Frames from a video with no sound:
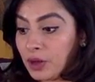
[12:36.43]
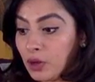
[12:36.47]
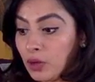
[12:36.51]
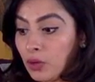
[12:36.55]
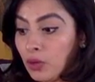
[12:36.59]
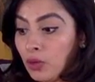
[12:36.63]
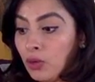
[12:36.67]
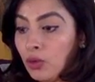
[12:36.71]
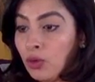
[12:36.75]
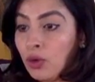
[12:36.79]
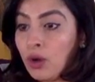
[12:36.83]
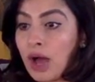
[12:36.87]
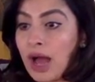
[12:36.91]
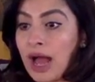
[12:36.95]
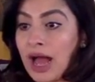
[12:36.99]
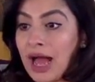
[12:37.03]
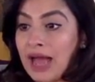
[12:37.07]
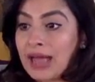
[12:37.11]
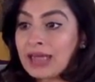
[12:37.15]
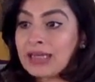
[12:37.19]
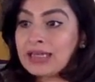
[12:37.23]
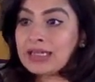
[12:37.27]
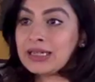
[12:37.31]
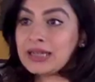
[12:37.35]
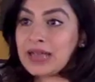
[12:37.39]
all
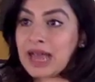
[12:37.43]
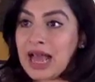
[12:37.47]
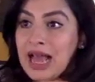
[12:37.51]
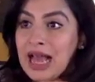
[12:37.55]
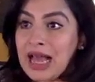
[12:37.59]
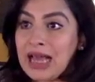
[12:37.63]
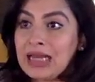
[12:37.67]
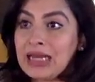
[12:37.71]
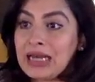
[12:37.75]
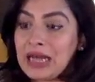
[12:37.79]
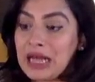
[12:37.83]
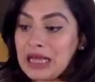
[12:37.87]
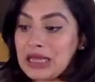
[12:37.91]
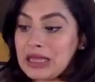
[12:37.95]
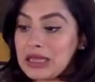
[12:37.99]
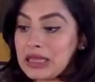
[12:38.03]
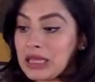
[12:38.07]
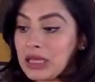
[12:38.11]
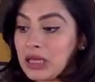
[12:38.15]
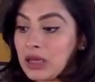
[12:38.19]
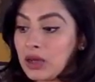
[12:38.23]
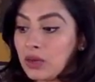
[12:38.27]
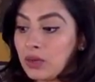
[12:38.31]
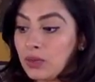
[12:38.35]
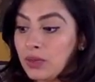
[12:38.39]
hand in hand, I
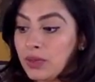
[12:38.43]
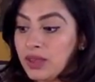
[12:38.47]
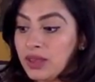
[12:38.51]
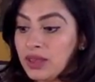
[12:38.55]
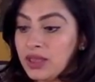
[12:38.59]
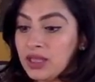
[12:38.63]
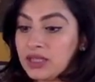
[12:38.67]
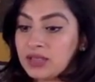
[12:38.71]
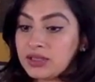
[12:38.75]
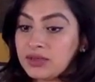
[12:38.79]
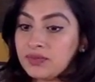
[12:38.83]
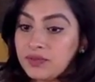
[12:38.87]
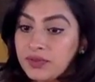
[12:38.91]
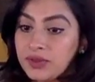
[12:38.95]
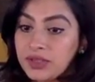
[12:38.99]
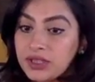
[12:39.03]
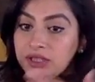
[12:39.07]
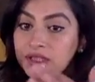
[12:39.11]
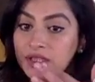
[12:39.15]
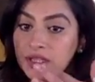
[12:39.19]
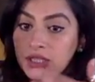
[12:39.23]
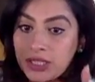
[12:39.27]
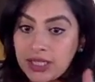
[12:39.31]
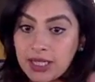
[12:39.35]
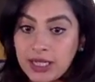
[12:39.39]
think, with this
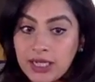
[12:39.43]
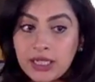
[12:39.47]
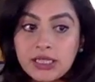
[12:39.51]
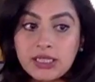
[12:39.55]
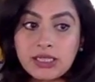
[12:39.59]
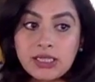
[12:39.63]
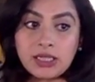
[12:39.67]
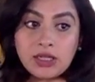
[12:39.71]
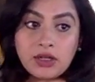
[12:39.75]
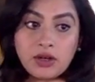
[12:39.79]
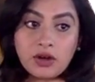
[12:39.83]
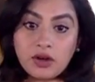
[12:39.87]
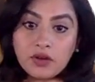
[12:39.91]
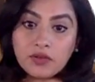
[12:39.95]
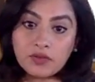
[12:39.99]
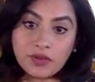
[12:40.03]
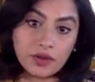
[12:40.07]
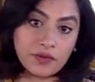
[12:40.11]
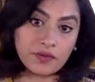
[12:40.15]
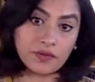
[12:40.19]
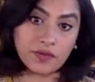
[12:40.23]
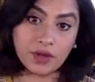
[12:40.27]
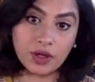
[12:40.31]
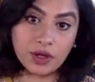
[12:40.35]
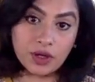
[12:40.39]
versatility of
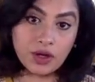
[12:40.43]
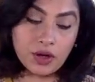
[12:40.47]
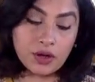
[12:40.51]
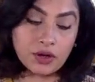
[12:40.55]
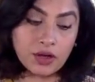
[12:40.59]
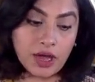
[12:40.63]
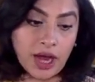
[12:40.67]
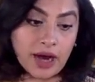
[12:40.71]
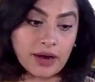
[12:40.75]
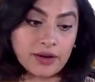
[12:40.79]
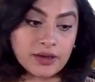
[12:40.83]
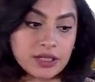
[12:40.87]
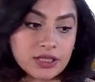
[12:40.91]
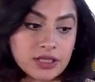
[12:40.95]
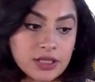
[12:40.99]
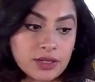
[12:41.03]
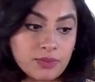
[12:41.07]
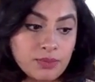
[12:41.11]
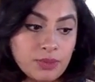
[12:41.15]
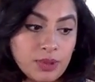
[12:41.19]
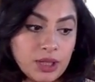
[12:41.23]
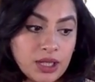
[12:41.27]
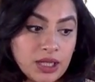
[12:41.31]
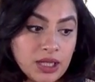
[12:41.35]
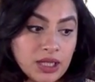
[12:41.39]
the Virgo character,
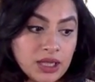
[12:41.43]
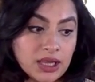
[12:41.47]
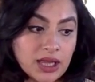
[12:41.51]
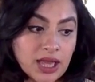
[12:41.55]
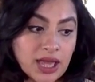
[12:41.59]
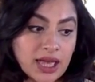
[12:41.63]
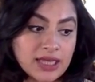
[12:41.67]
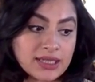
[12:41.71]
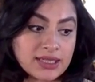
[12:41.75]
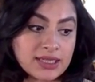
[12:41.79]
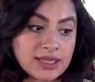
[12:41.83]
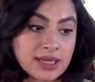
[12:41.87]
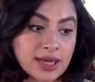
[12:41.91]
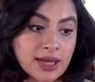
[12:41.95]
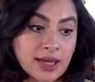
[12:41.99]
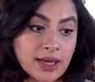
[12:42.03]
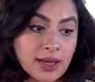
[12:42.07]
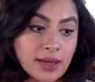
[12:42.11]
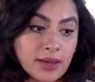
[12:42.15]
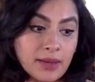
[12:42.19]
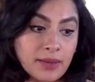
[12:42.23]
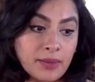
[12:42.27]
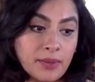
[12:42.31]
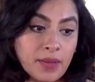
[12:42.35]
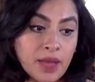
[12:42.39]
being that
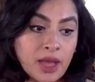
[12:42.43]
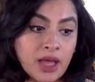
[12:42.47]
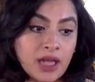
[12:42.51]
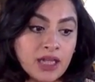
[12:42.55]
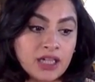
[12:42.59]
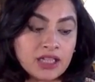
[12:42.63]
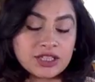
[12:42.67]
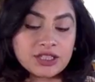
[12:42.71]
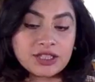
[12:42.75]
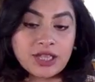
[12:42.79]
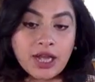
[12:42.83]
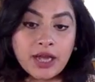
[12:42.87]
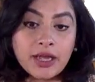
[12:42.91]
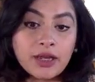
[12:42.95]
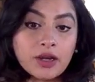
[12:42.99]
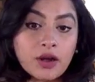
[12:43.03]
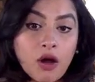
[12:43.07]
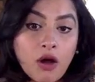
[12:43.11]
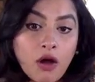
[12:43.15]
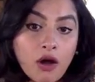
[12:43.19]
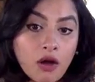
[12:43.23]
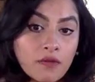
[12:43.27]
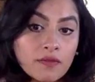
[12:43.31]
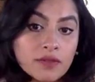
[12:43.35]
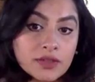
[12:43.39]
sign
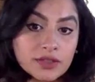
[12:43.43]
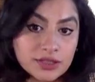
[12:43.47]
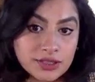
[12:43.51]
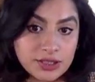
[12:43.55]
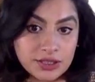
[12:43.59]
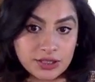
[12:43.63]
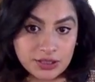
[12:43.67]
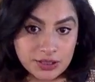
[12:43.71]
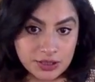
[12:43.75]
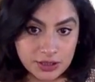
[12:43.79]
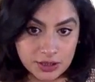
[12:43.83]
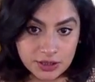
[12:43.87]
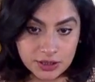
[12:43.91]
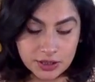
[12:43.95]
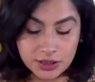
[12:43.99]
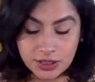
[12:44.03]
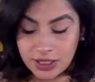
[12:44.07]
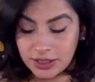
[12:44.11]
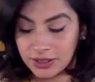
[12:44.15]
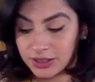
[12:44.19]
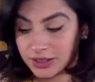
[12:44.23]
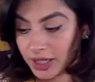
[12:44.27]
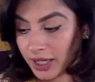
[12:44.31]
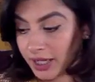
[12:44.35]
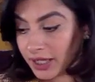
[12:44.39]
of assistance,
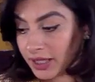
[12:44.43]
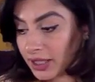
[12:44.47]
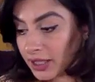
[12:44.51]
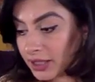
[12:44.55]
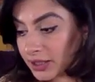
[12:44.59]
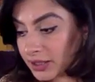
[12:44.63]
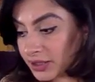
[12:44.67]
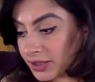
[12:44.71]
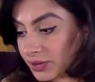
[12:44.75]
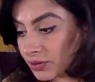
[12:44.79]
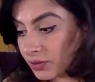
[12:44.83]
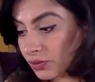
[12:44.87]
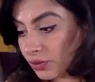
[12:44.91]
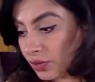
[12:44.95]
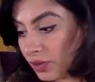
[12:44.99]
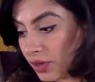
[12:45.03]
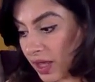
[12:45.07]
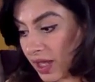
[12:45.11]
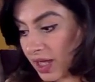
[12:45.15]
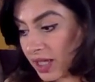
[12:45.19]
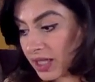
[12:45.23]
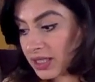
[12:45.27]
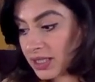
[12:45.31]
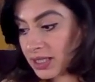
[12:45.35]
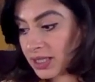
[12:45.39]
that sign that's
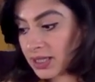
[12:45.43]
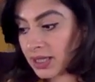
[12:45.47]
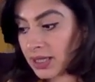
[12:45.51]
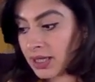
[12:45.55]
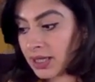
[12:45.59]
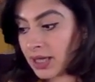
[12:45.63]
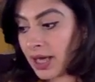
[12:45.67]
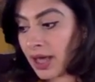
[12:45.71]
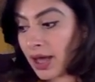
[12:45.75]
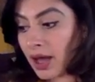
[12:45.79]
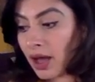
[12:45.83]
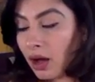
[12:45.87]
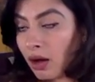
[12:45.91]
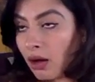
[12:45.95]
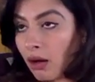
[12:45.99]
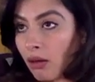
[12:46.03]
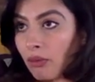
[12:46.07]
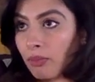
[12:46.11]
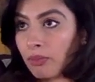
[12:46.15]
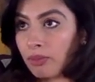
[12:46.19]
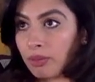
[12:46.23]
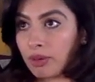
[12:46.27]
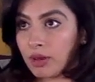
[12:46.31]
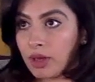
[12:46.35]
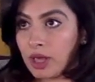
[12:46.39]
there to
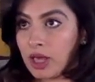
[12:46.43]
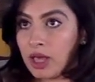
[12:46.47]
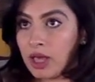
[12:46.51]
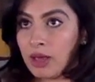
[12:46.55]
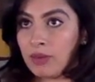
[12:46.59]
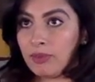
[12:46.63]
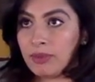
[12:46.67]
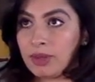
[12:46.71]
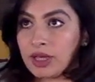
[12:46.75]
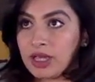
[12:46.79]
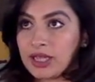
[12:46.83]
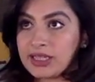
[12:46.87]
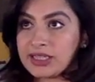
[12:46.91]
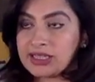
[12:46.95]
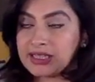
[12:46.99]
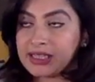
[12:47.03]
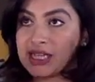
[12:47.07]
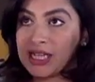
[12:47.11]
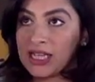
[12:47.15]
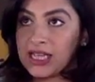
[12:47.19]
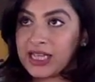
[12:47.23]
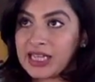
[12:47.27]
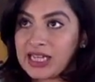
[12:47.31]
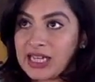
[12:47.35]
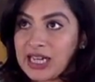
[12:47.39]
help, because
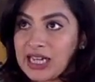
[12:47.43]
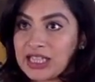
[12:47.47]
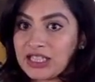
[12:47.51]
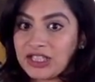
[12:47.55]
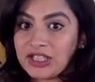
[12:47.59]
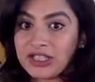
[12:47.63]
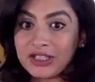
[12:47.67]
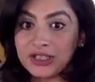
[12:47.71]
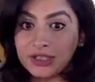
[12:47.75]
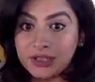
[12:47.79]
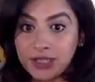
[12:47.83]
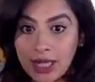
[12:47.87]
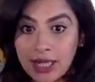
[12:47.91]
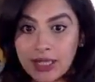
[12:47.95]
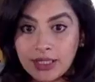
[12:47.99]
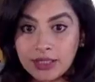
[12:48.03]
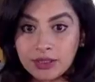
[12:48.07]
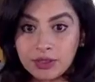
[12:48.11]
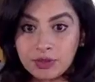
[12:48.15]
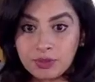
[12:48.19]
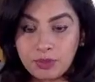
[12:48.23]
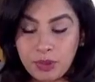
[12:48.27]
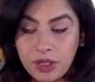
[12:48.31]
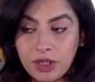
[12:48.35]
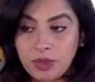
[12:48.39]
it can
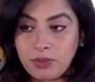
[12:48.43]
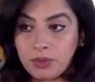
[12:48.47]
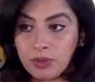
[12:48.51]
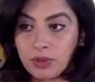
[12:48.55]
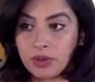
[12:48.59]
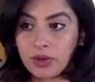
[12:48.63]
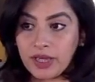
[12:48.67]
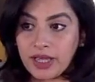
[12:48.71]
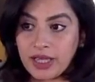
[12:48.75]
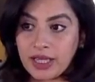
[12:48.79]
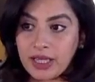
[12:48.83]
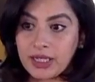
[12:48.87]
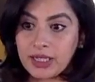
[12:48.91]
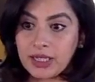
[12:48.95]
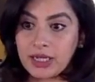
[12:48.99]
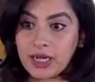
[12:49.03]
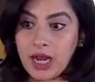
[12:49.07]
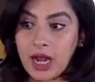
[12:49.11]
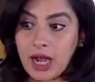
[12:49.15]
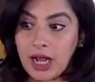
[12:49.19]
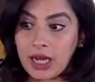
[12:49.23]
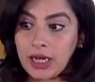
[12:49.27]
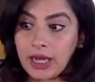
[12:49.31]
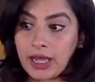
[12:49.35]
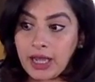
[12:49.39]
assess people. It
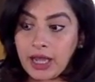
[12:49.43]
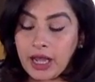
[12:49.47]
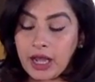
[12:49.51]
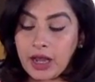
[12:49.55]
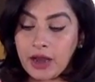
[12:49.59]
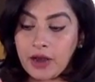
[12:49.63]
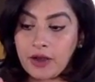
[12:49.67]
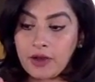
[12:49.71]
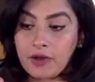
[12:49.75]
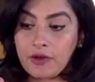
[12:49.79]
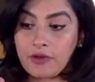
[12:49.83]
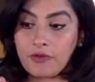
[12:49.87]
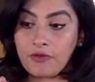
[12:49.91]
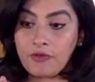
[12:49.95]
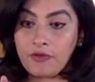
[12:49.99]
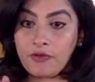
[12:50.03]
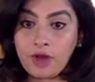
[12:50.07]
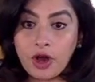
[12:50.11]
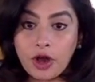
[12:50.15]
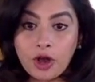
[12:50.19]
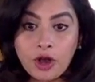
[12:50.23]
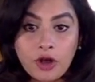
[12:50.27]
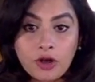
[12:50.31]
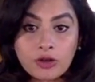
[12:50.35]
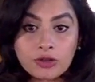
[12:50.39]
can, like,
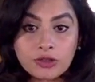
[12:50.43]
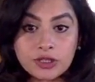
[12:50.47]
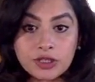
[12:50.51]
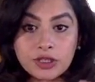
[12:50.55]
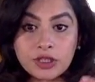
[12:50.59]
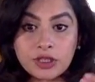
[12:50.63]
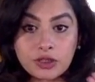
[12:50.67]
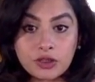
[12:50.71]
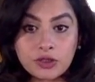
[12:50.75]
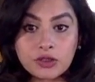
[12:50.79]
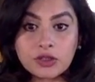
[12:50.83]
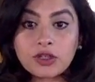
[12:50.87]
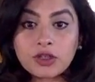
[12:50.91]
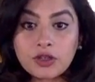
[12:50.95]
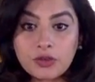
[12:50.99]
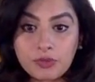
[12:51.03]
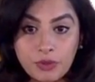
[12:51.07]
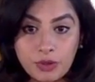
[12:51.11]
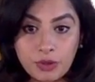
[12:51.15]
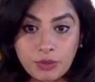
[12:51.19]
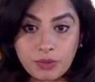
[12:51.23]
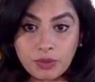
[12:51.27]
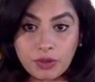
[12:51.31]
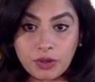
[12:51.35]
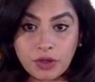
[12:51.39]
Virgos can look at
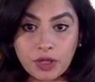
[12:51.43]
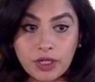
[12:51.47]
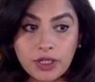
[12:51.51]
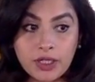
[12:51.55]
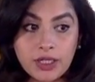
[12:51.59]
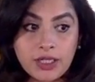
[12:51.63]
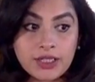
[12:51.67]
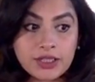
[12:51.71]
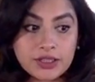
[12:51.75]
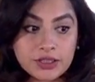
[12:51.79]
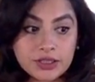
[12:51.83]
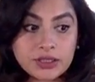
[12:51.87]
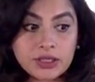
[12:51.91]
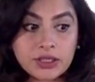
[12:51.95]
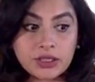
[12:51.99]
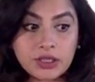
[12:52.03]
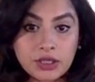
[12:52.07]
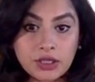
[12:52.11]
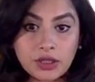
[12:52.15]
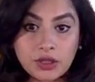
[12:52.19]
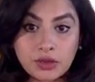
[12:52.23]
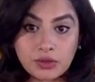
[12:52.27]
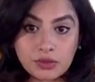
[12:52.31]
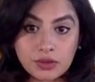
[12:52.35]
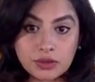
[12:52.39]
people and
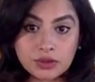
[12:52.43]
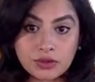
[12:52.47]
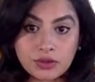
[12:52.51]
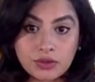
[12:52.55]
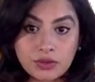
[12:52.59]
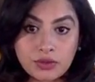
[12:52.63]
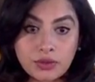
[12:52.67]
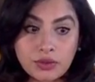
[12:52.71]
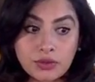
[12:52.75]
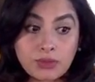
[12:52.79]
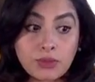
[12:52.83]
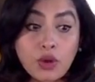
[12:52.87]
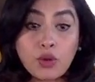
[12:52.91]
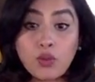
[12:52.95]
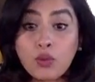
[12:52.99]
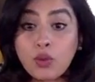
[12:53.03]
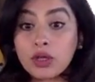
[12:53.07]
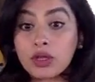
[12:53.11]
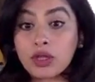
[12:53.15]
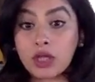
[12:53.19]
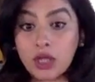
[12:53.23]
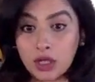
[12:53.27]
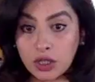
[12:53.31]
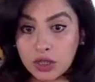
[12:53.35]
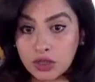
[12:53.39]
instantly know what's wrong with them or
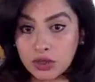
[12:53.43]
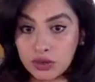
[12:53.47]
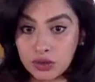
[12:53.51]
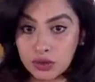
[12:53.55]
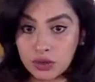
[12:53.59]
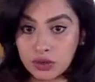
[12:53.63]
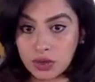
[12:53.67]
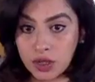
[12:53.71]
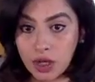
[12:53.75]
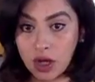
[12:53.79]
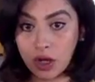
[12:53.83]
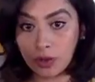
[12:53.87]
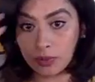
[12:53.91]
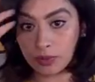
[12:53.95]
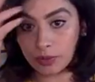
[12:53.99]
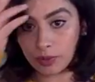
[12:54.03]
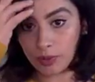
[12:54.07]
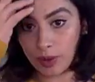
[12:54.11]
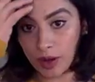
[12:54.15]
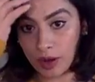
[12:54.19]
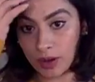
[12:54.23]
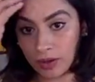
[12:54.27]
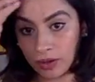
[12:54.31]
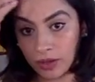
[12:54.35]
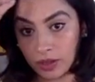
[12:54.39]
what they can do to help
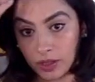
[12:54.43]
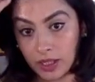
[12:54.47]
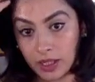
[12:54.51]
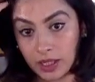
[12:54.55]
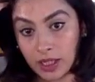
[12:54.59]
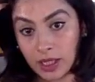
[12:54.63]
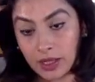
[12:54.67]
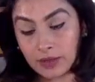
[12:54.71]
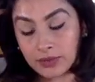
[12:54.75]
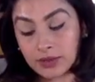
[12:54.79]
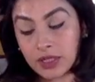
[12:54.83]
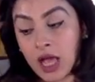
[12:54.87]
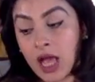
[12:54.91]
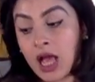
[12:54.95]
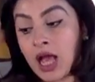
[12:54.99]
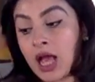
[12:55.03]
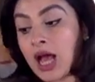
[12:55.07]
them out in their life.